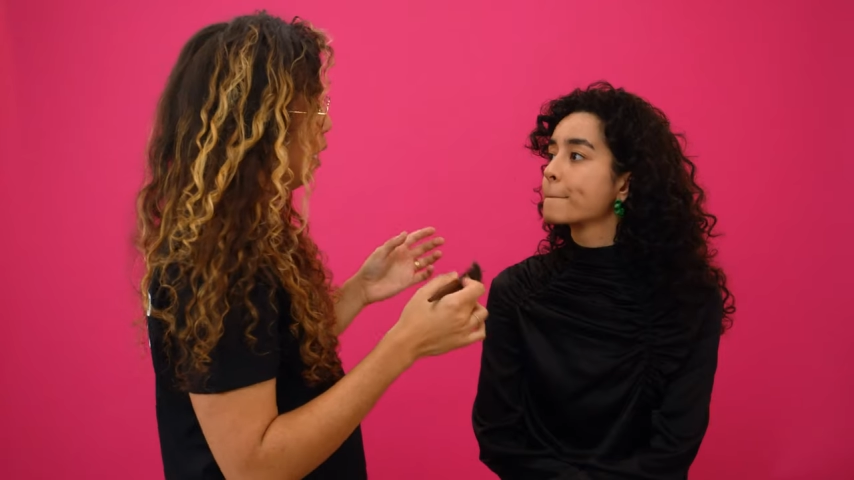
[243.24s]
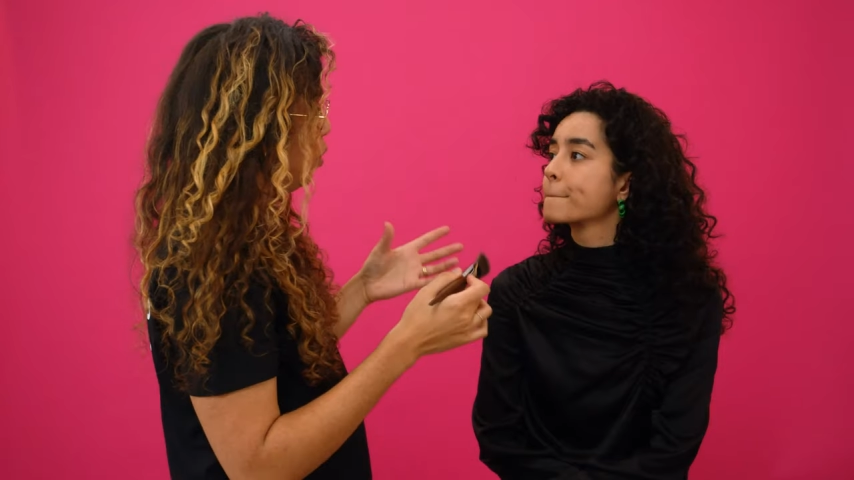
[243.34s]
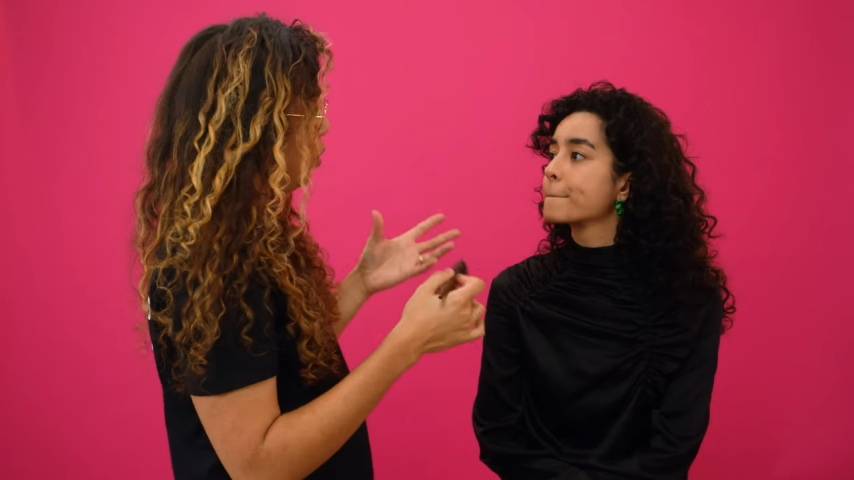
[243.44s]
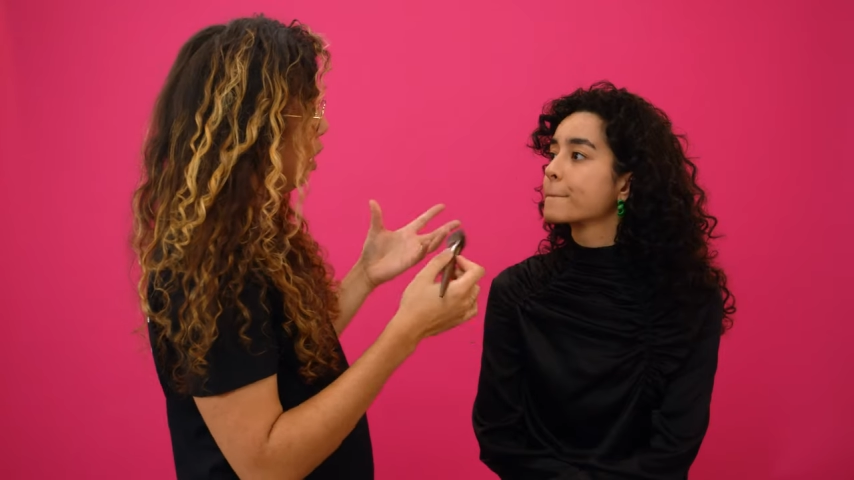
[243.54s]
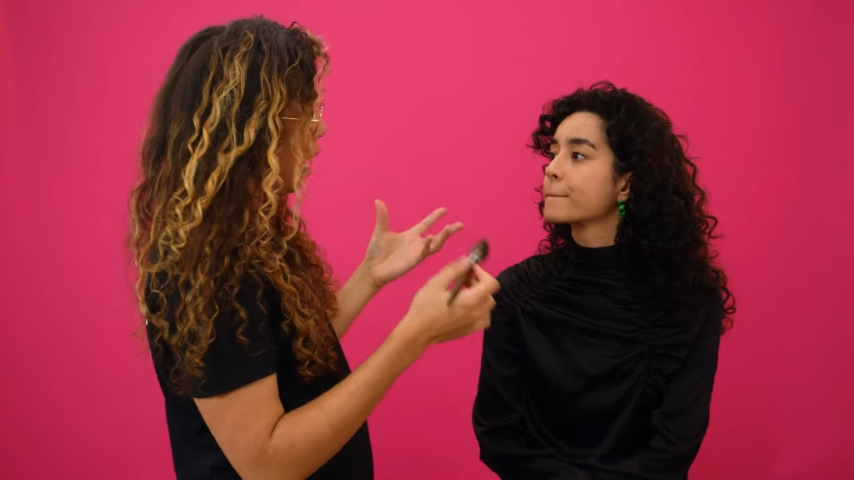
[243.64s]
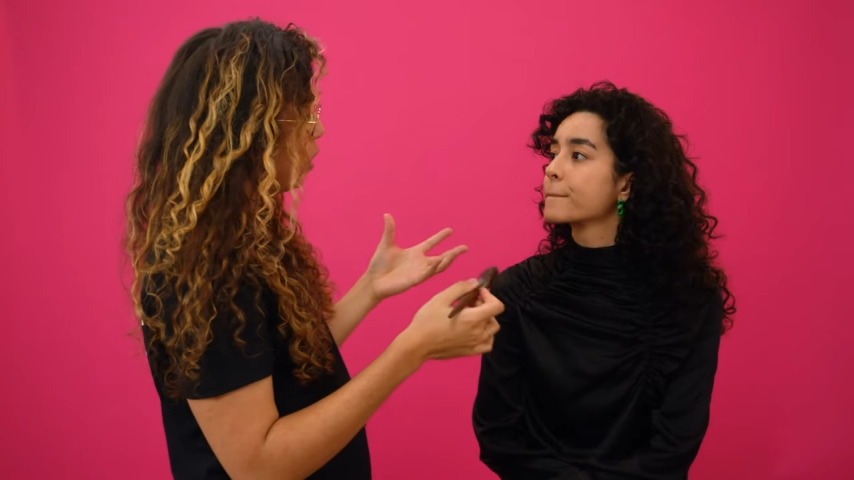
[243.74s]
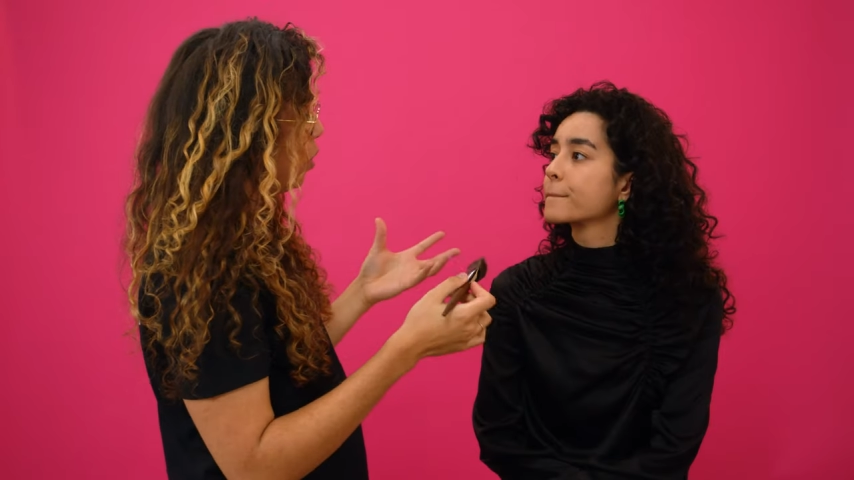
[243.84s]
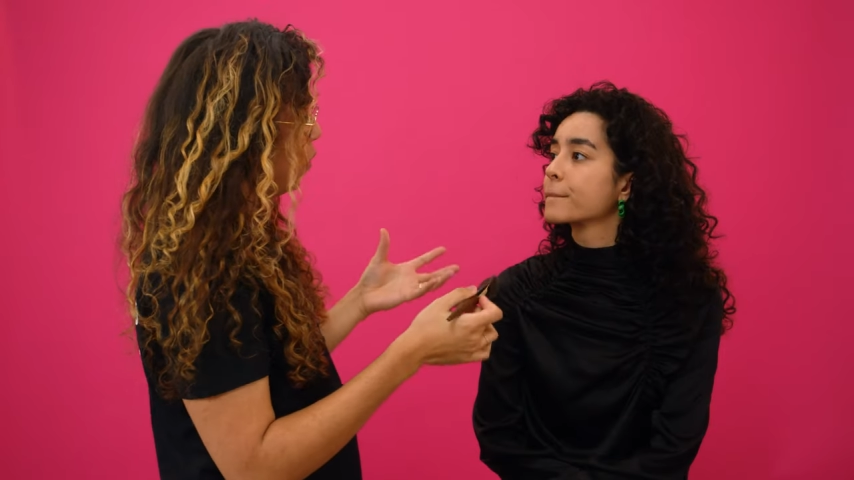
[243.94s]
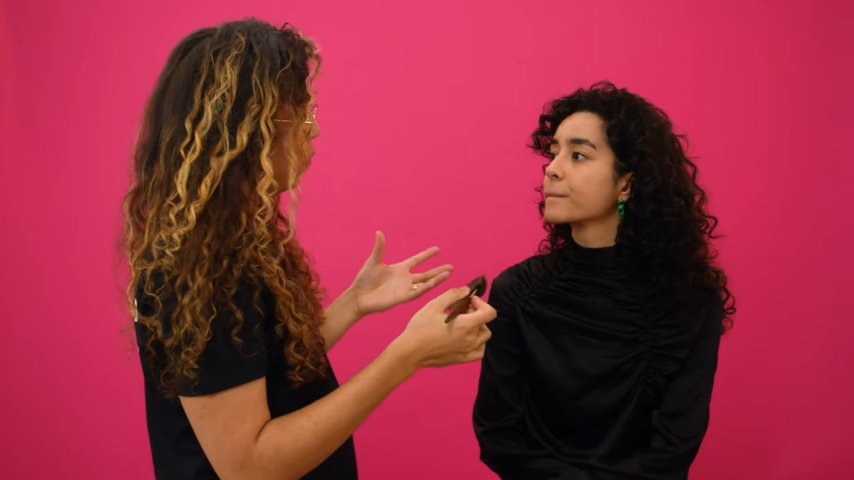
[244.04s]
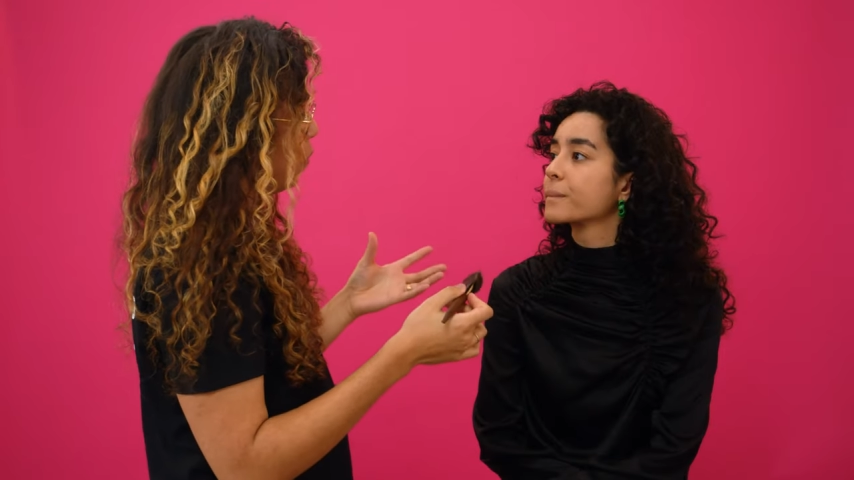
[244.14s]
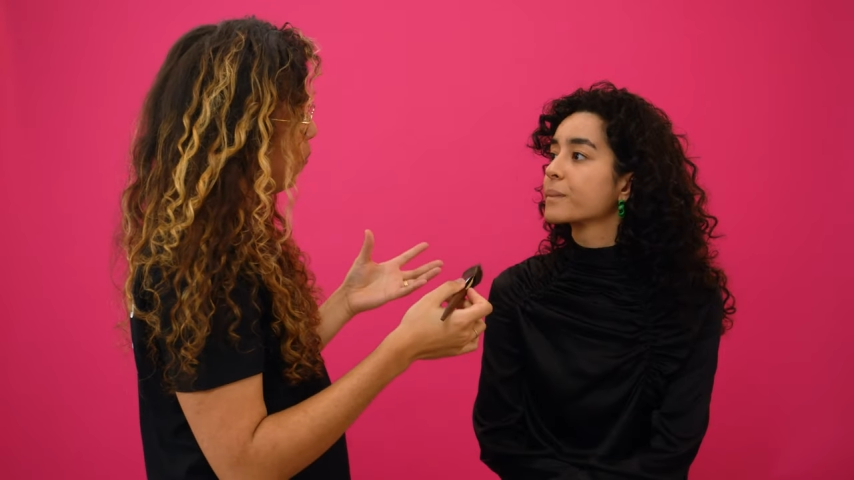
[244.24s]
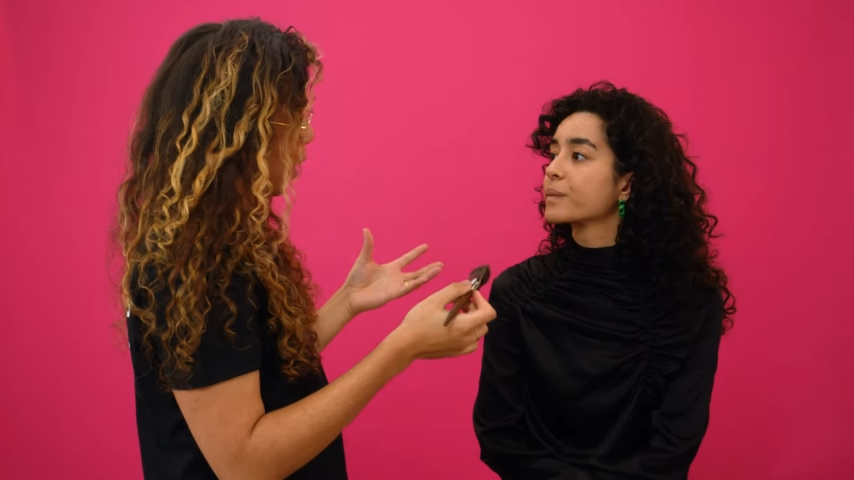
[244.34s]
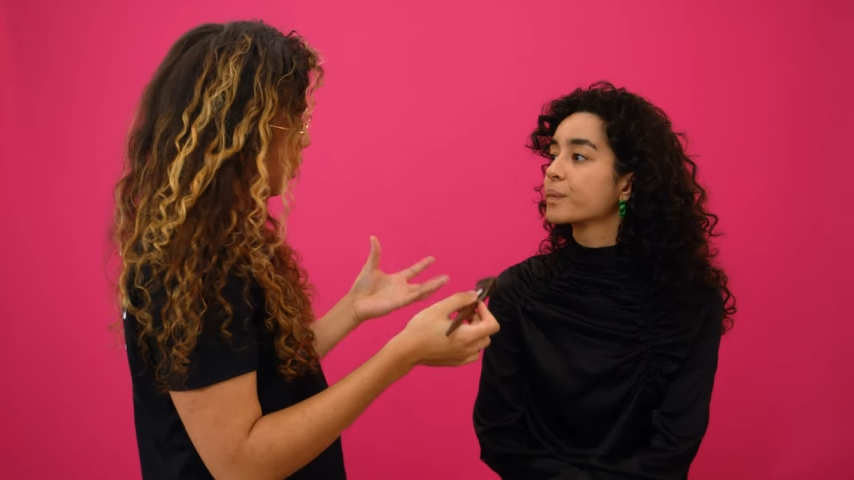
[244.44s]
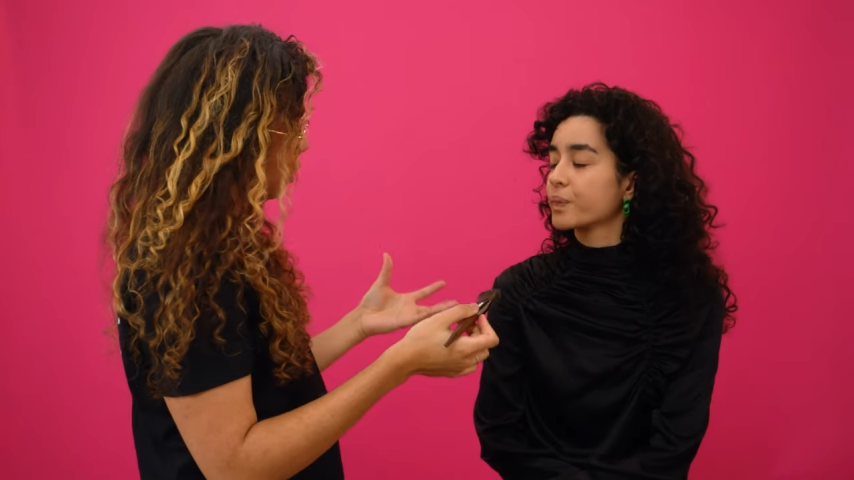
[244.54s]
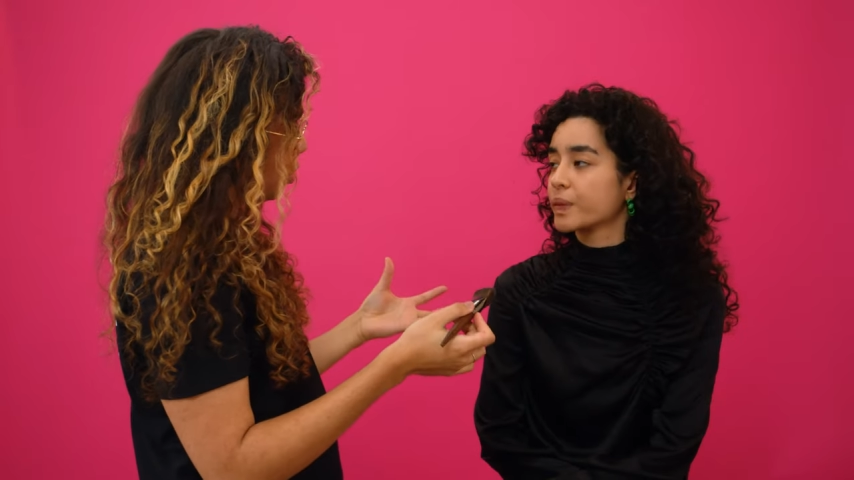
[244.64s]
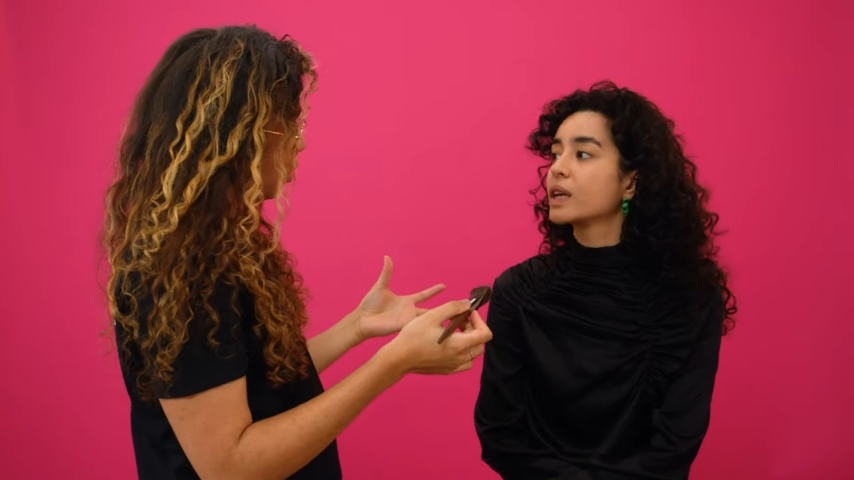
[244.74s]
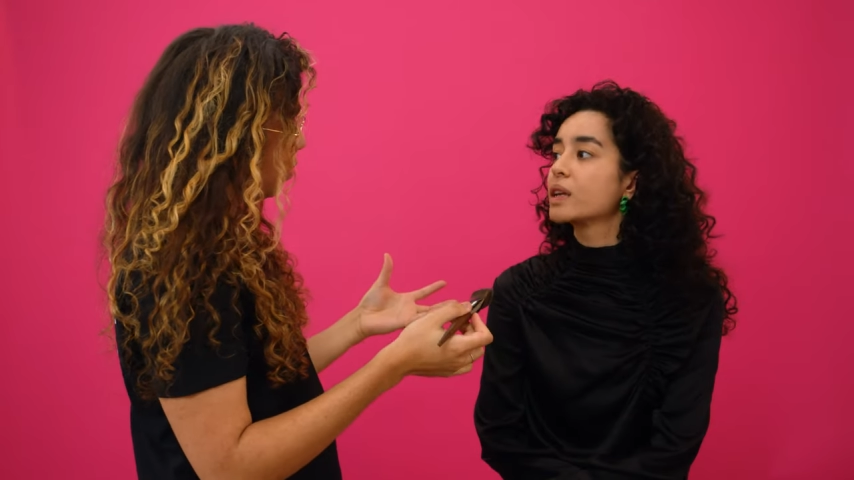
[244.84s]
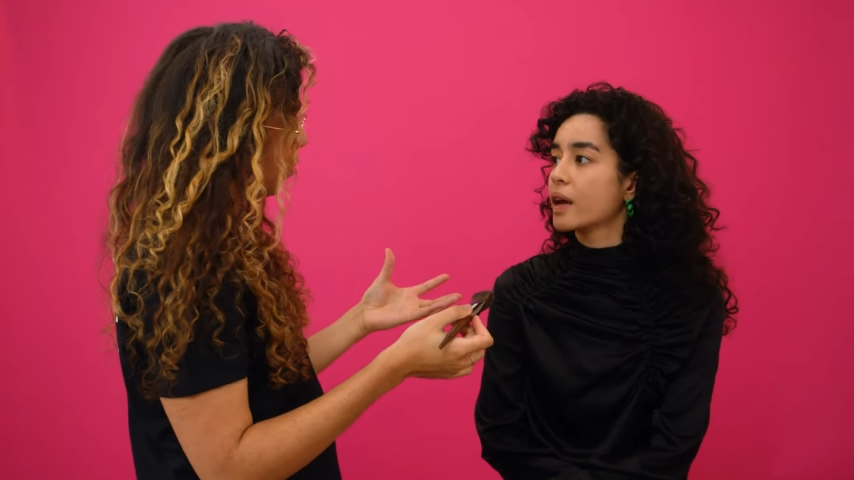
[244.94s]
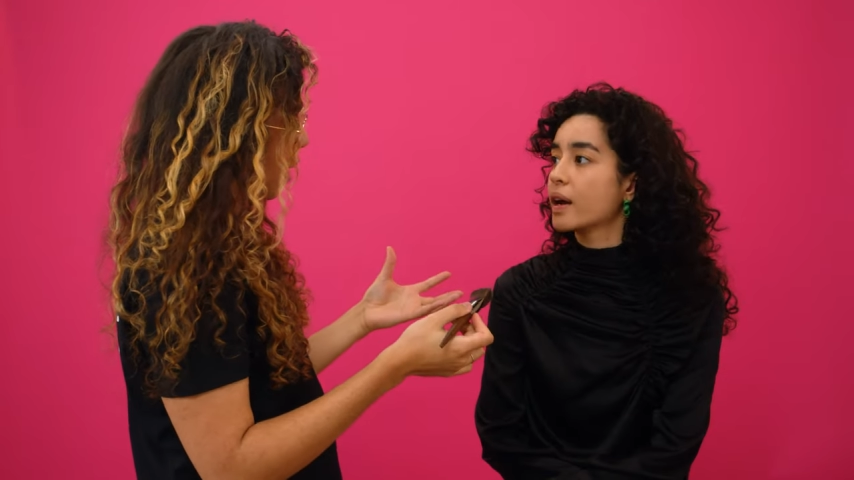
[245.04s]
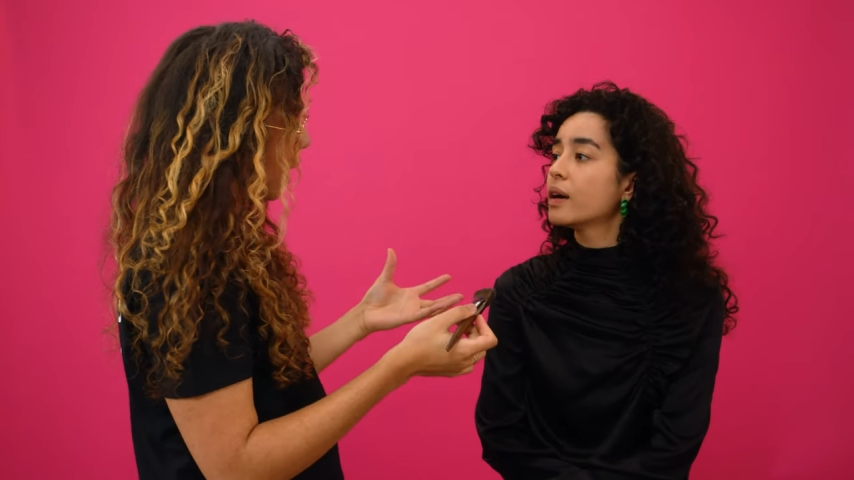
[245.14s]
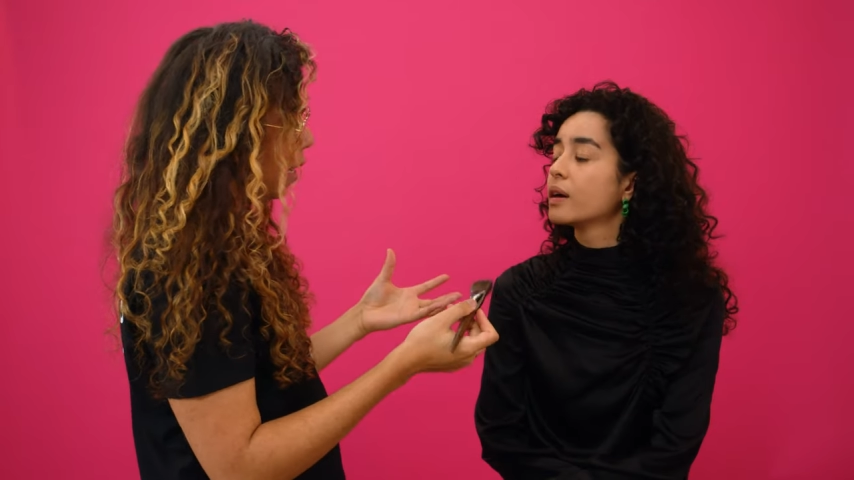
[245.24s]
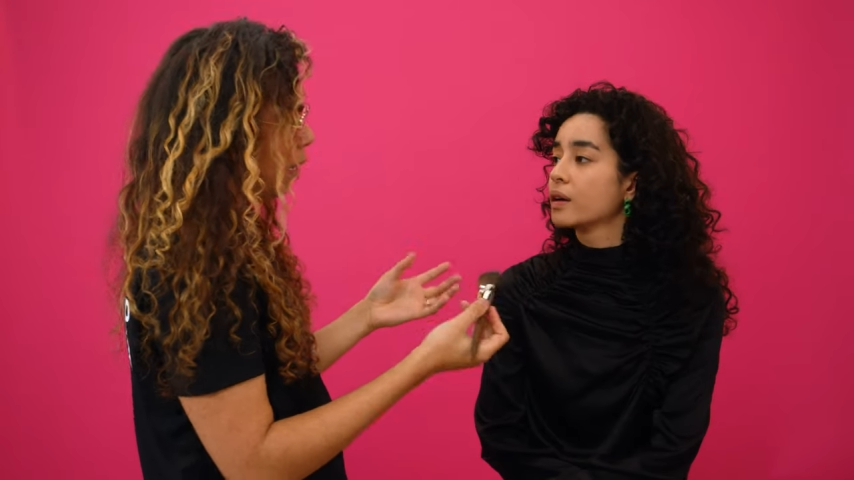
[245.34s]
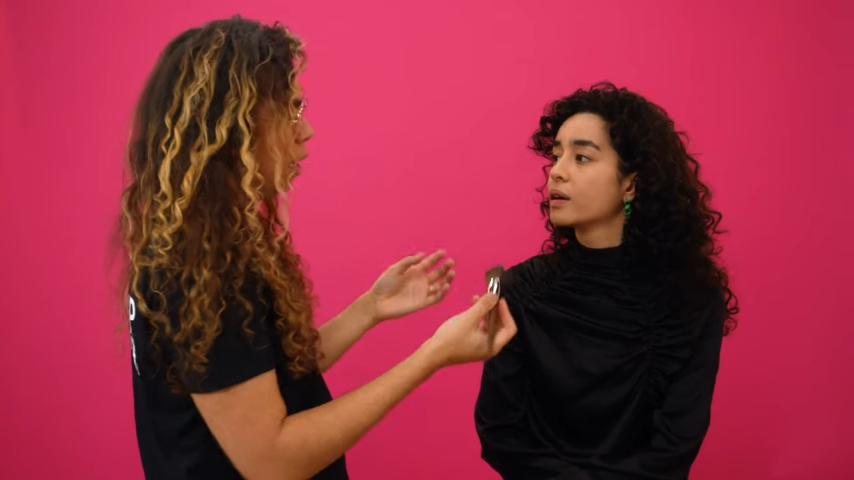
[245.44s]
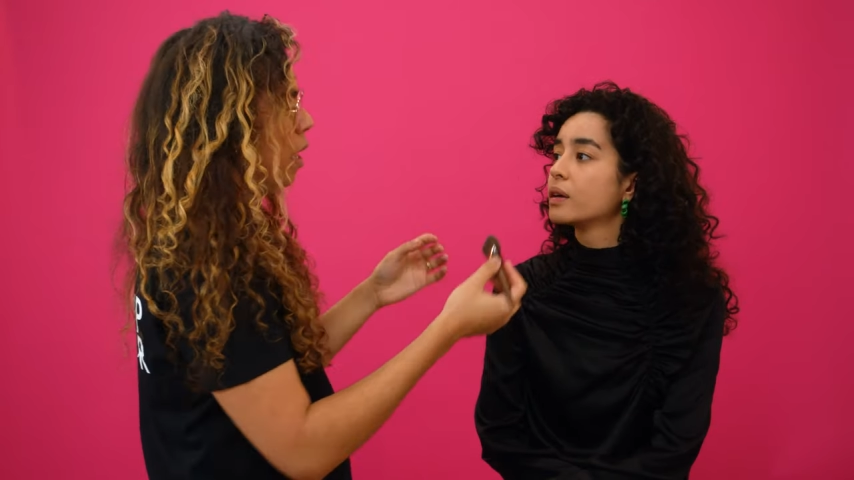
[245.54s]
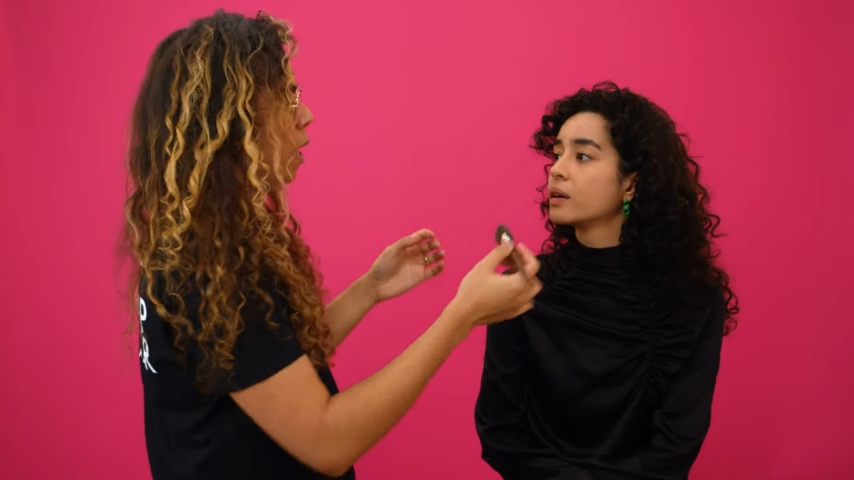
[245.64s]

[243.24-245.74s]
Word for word: that you like to use a sponge, yeah. right?